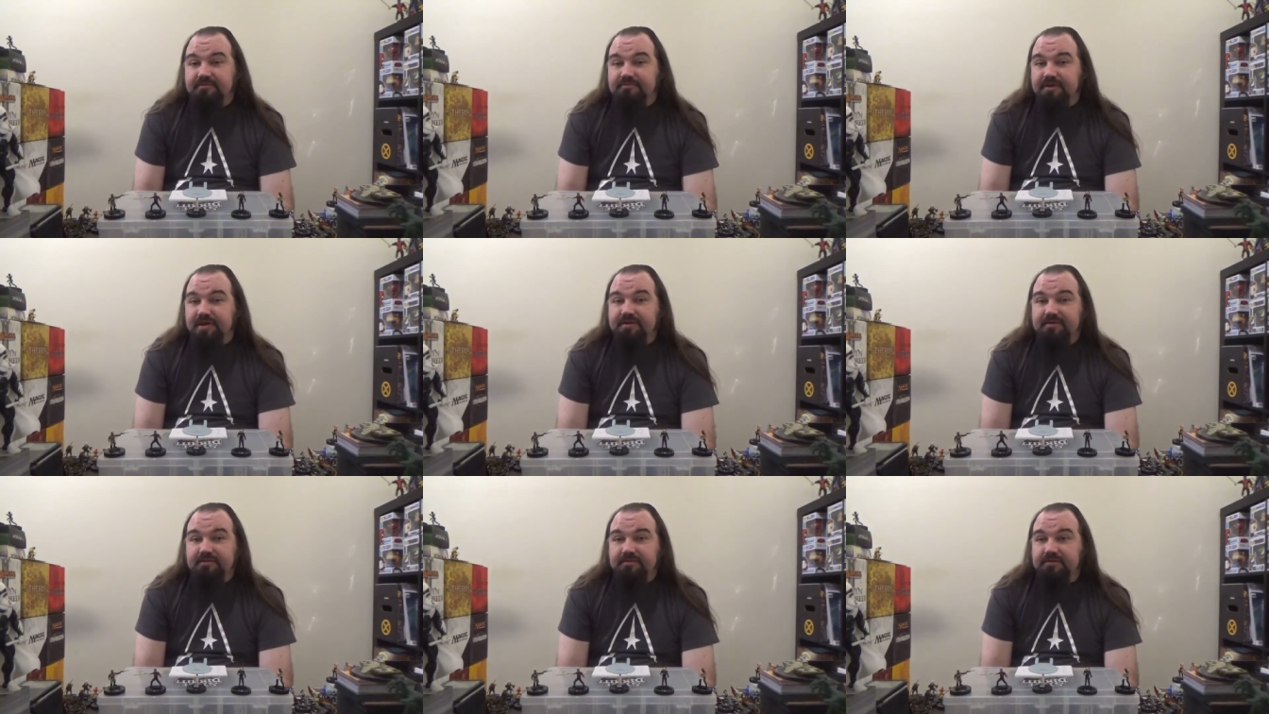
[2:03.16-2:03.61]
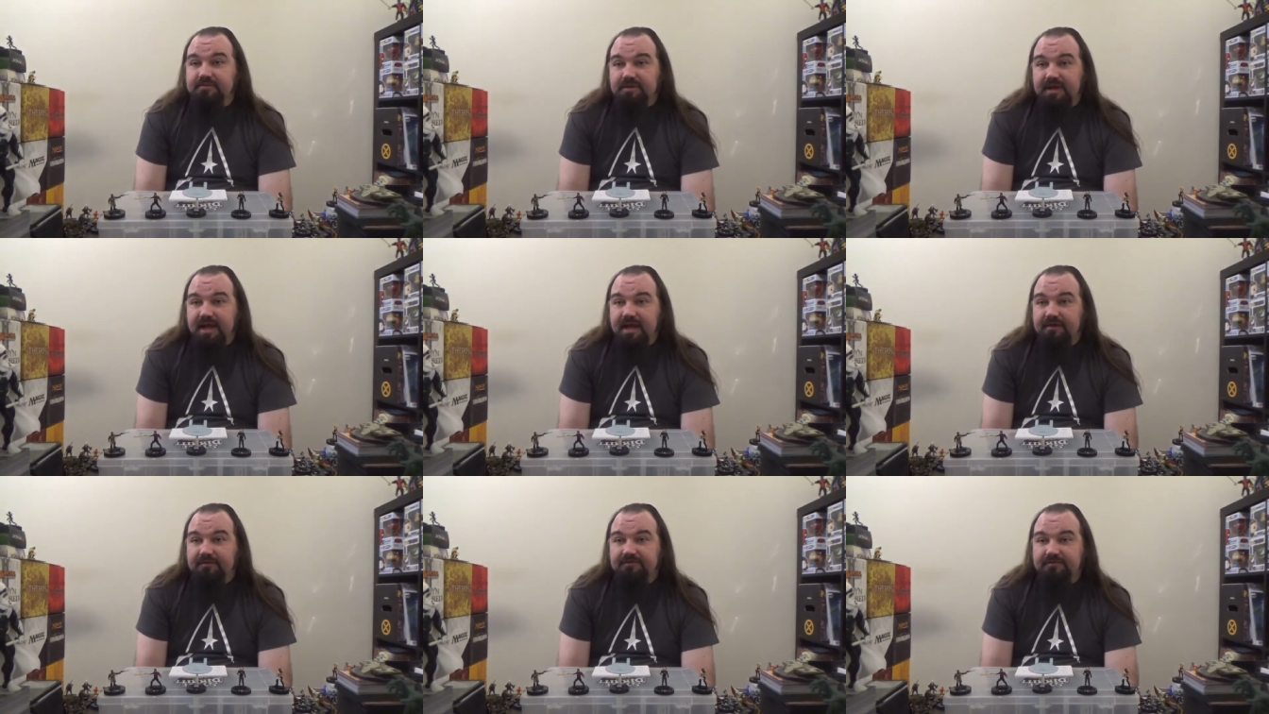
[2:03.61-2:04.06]
basically would
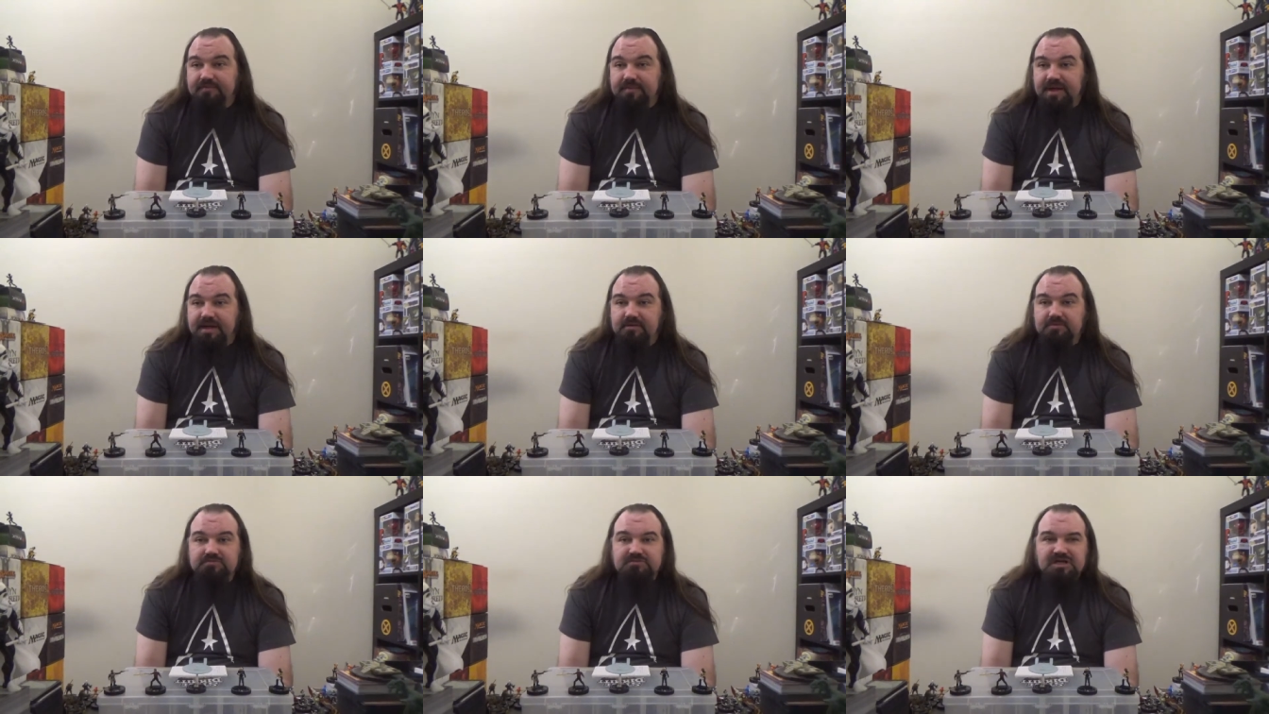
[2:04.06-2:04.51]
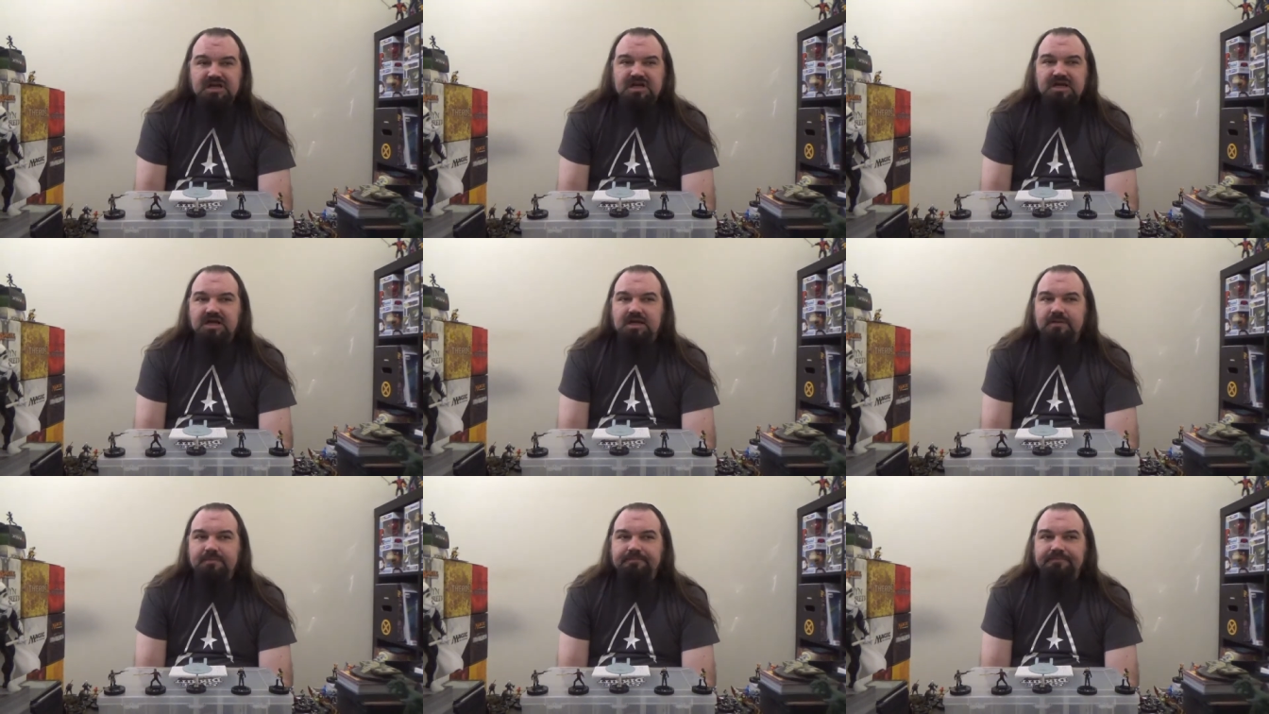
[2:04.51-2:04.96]
have about
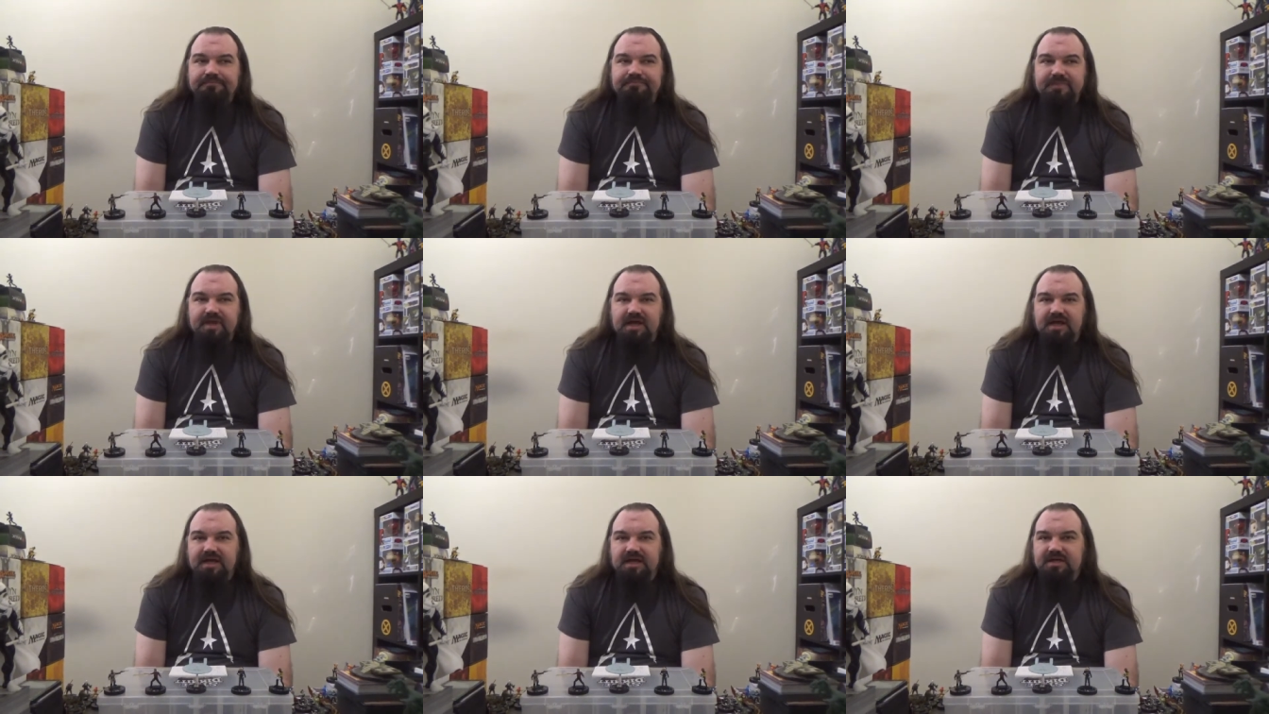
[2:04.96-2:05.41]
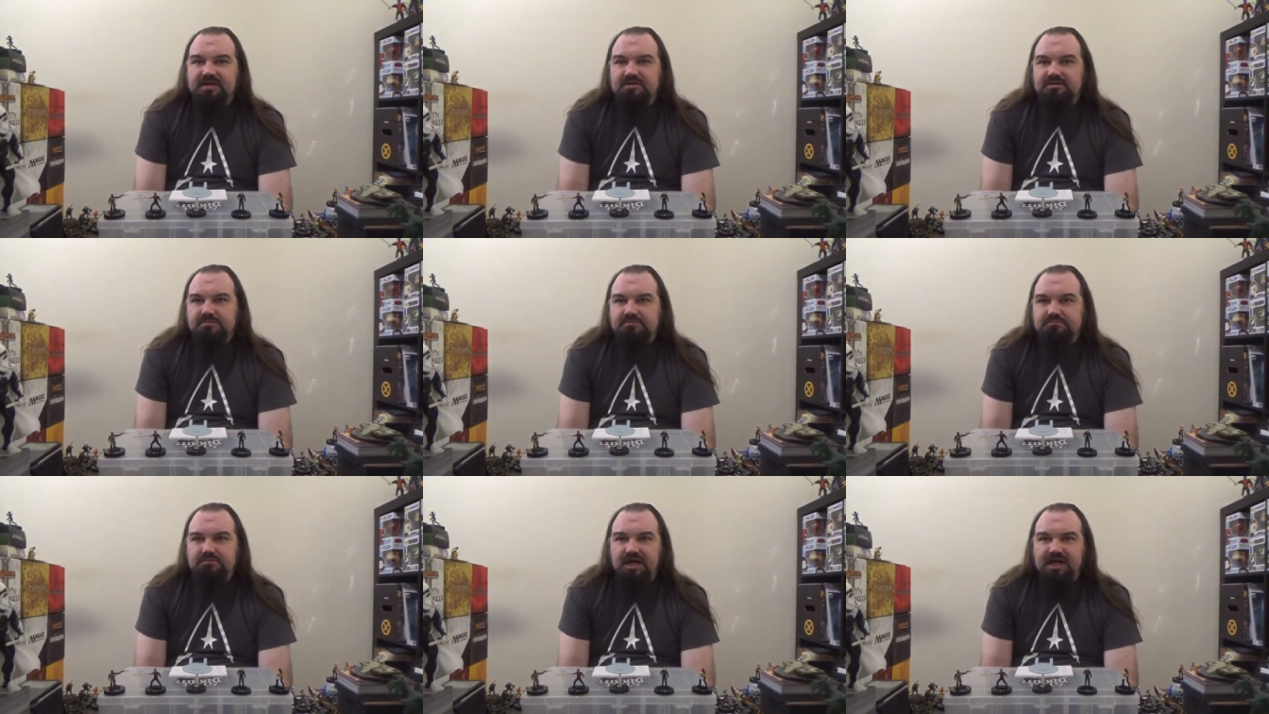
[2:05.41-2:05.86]

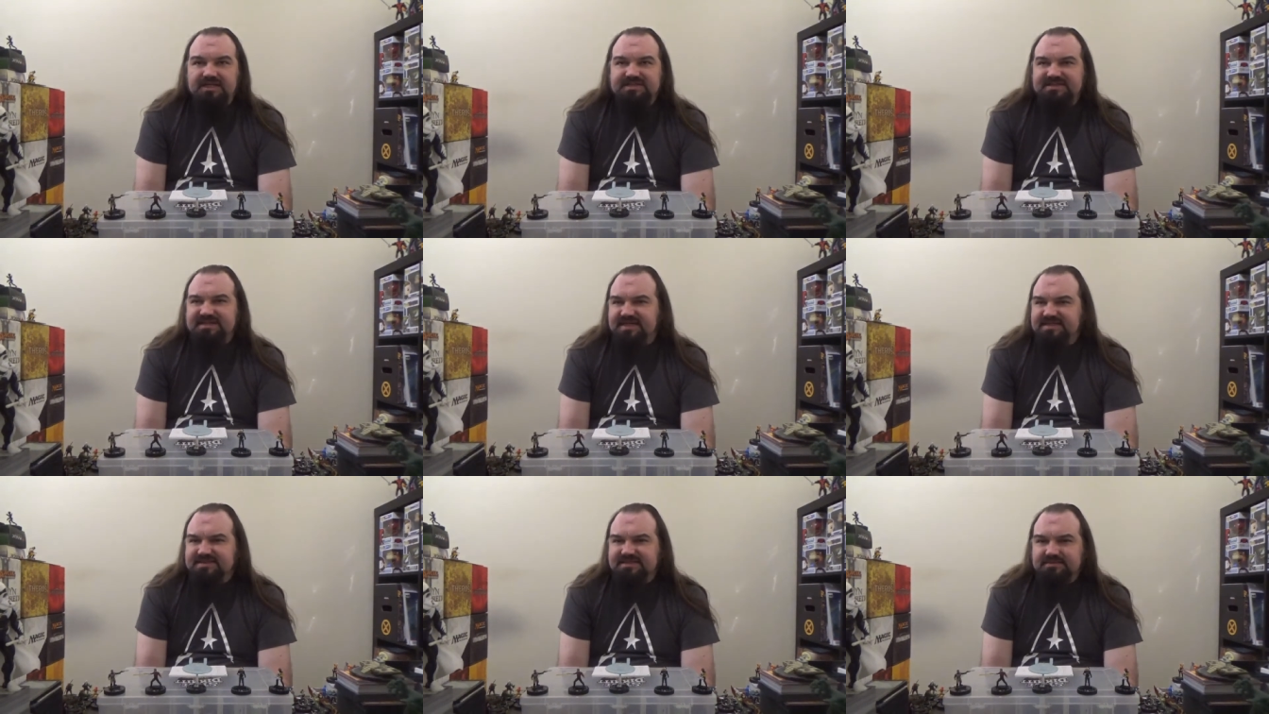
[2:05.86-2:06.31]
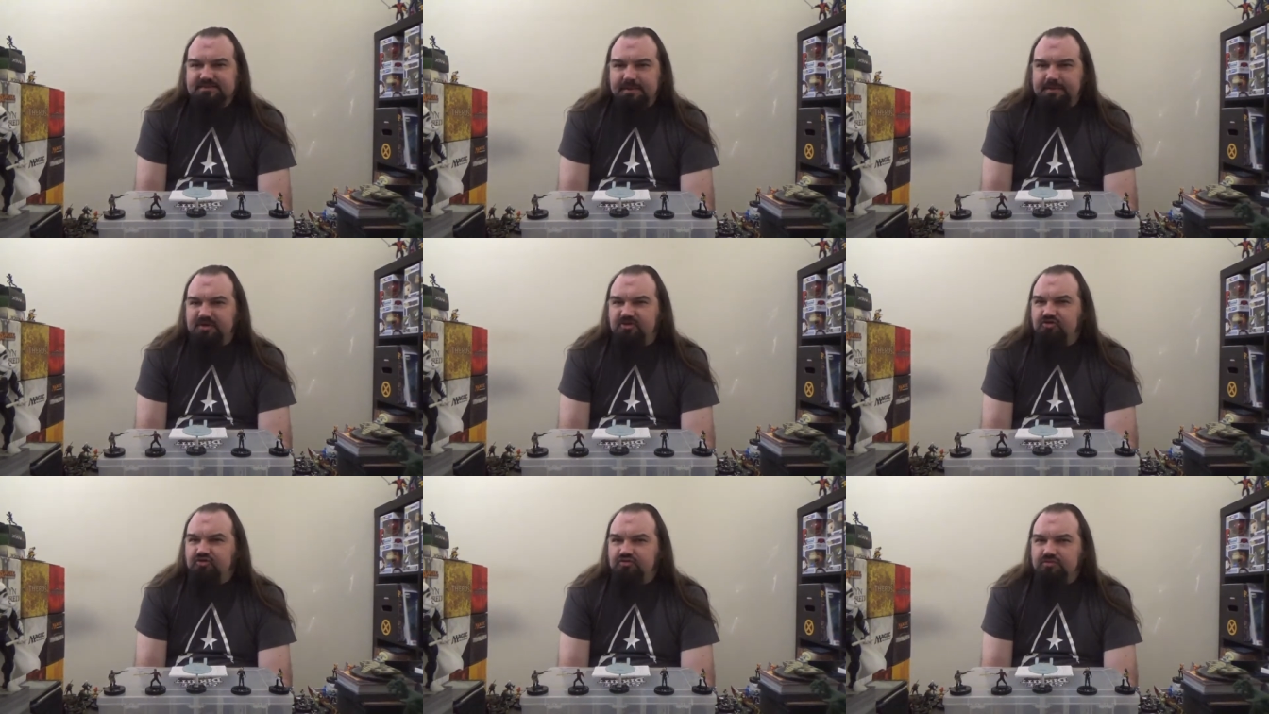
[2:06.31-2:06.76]
a dozen,
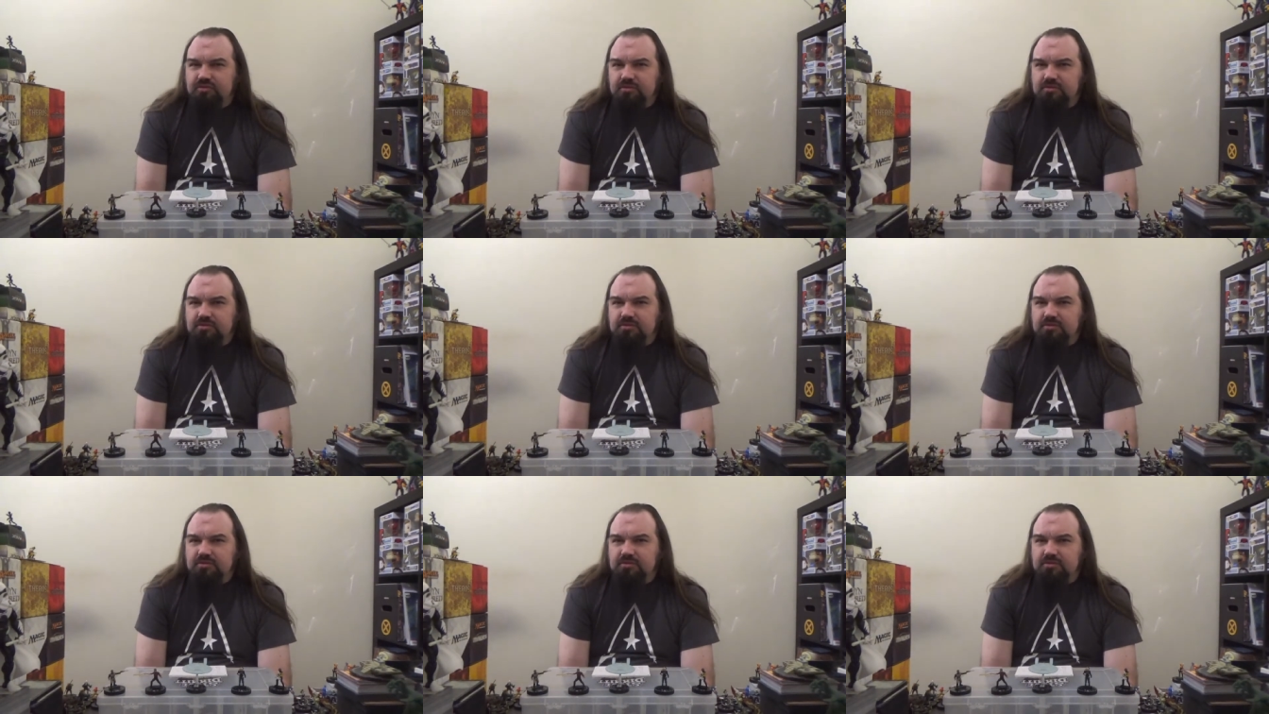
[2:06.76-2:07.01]
maybe tw